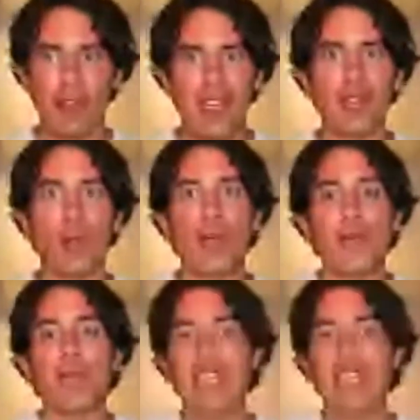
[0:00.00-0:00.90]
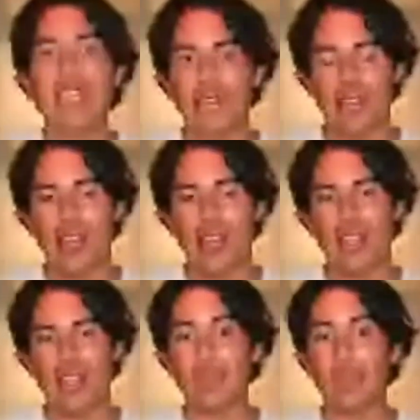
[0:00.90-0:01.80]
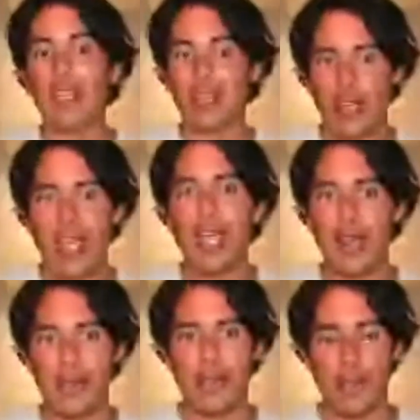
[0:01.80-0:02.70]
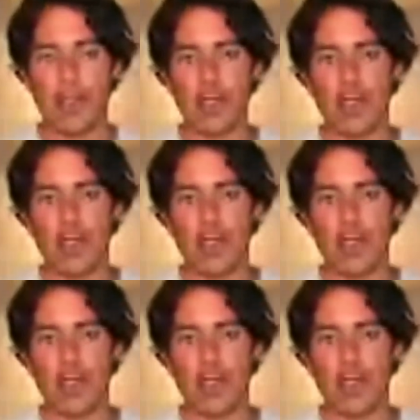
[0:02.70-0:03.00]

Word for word: feeling we believe is being okay.